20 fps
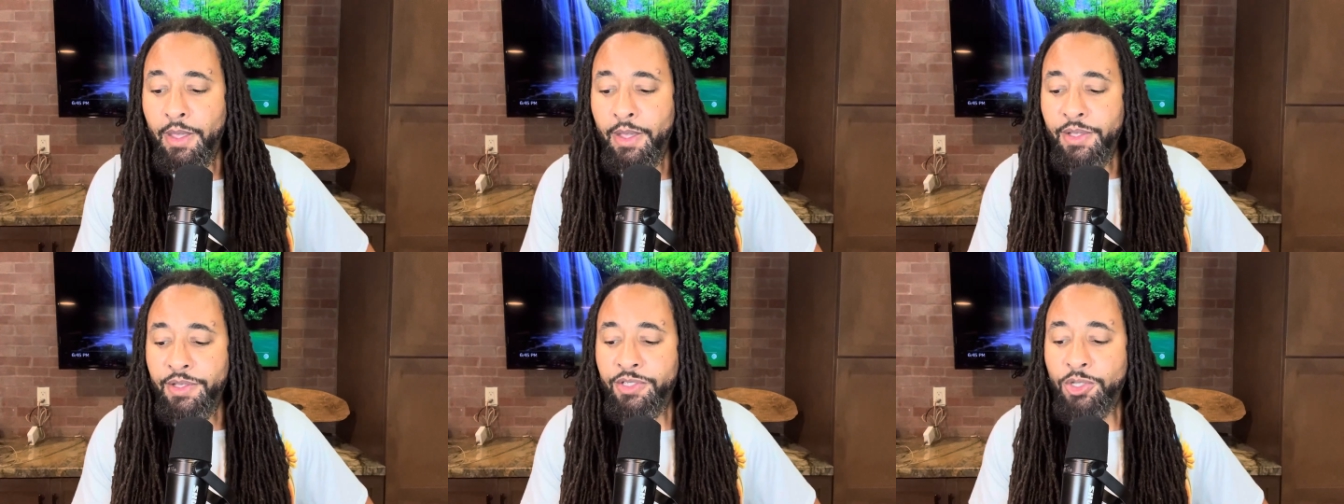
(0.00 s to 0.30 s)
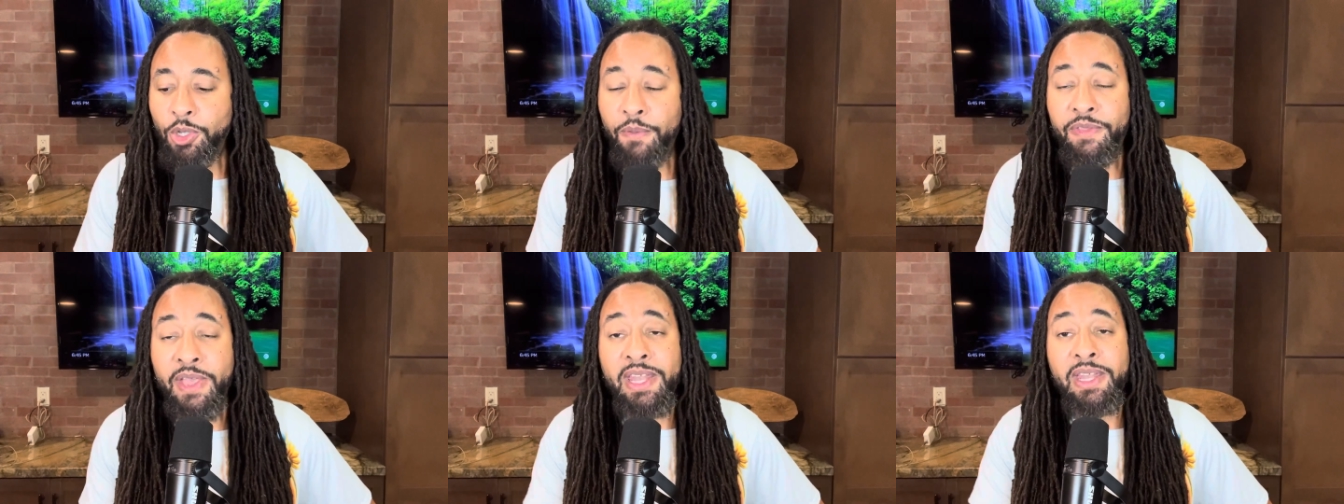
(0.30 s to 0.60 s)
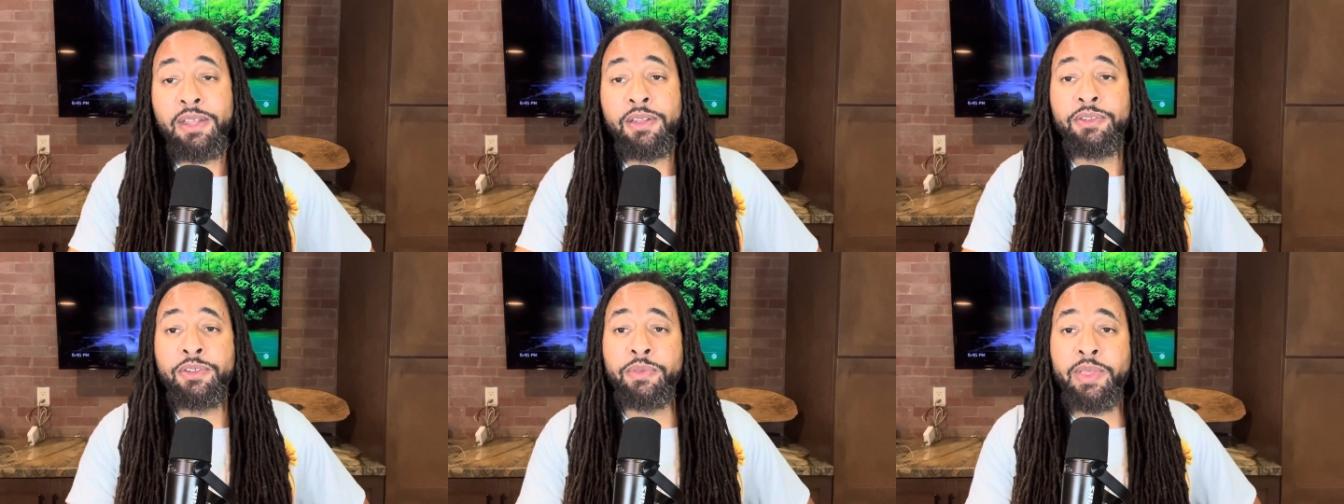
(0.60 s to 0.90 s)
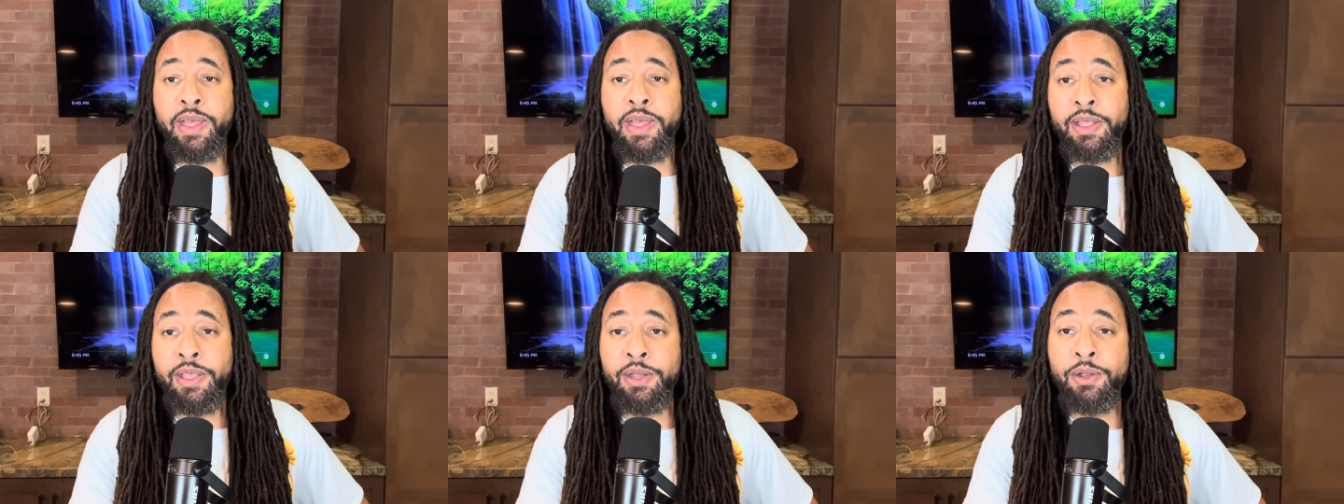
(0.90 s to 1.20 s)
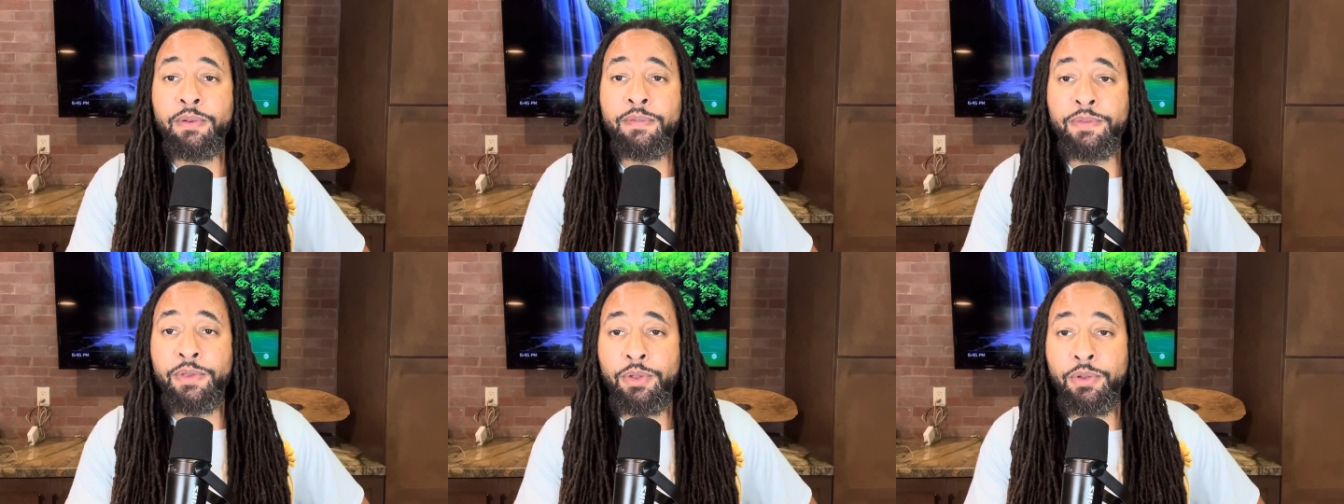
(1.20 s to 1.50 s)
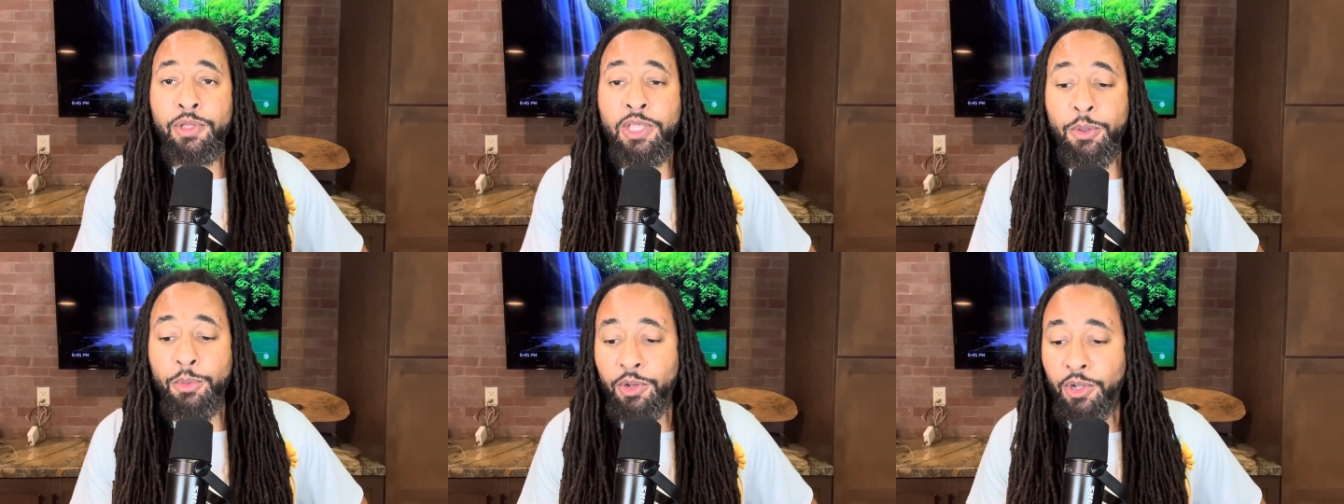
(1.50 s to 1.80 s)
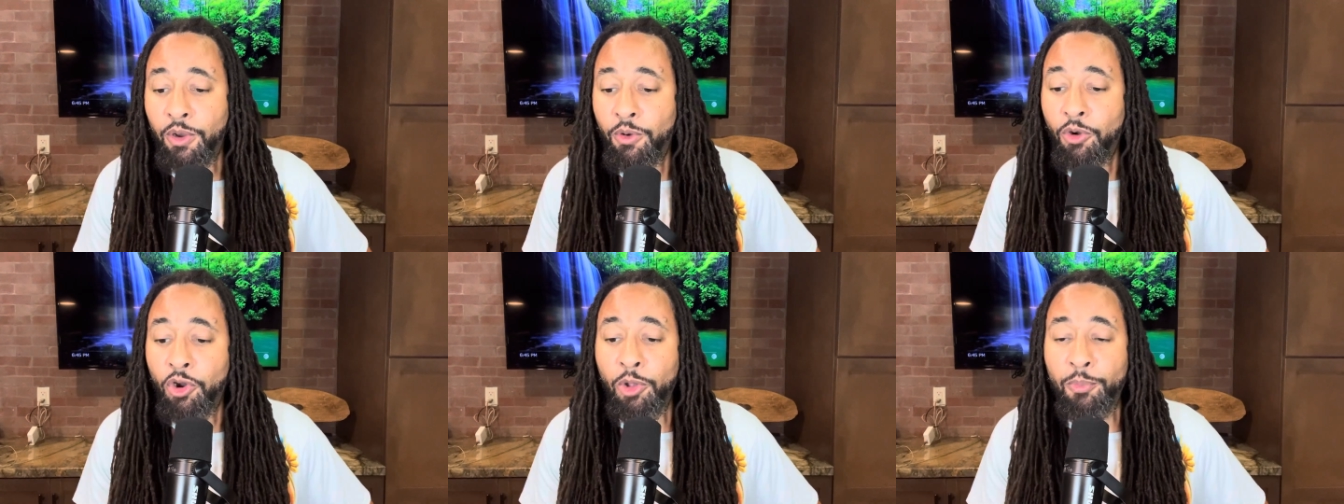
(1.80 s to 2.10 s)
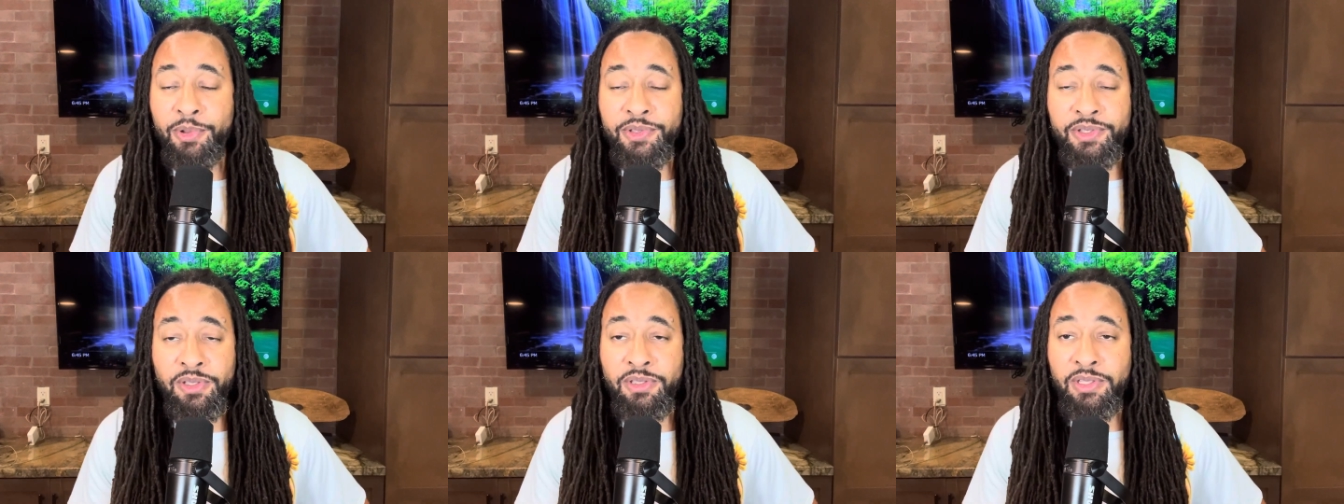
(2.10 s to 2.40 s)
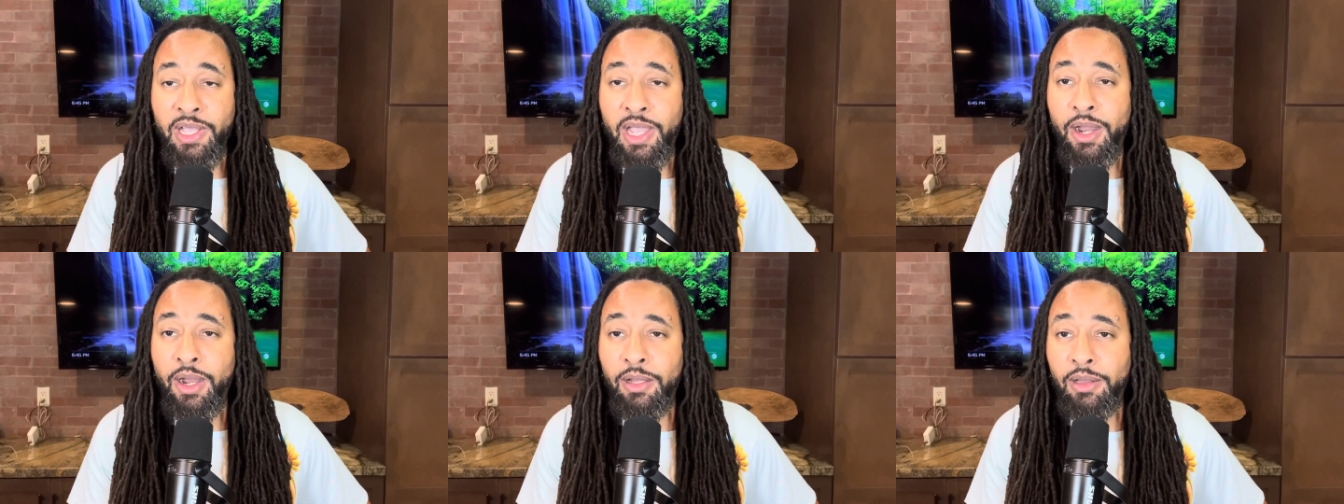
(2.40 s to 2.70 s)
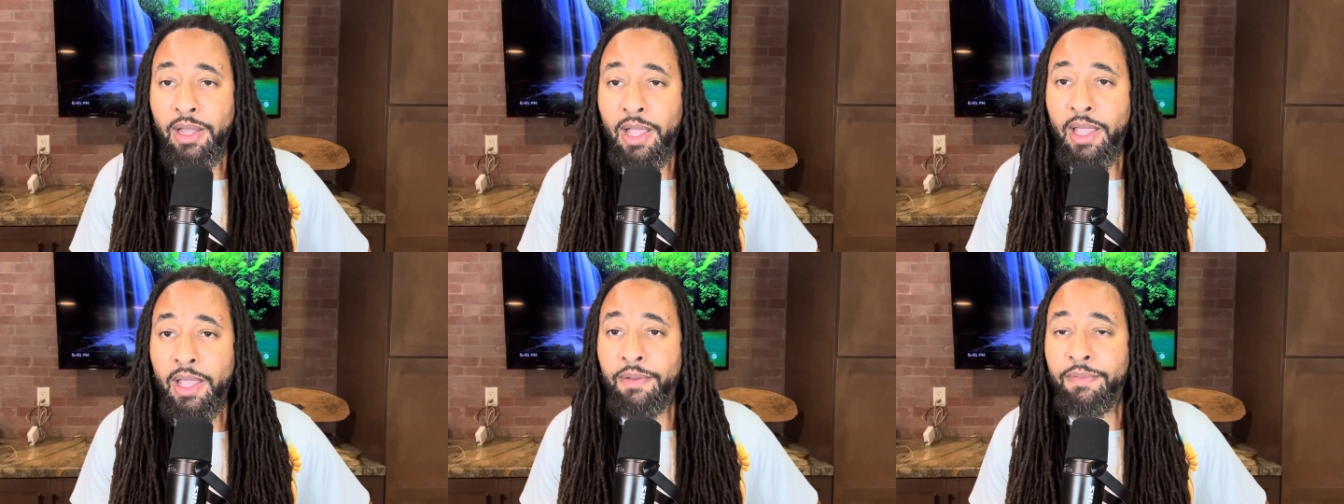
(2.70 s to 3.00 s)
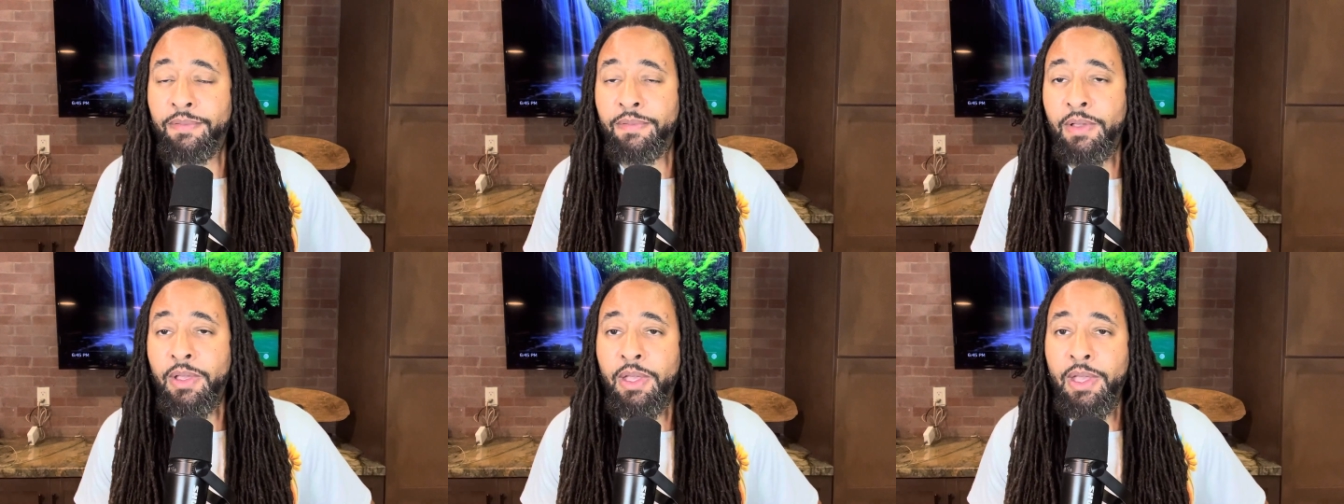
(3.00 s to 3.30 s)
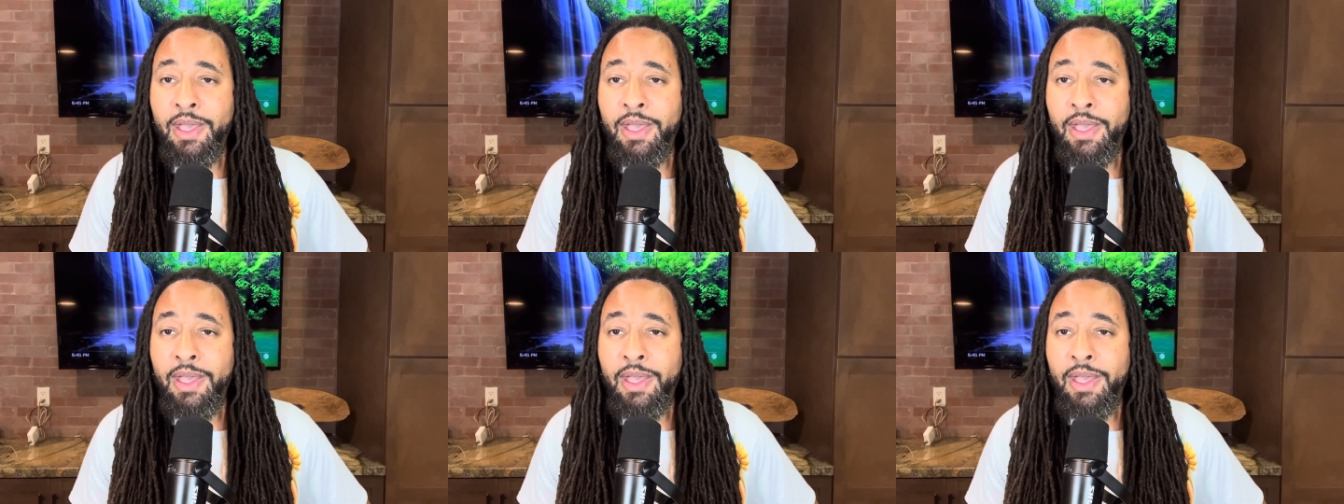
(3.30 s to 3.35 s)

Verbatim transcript: So if they didn't do that interview, he would have grown up his entire life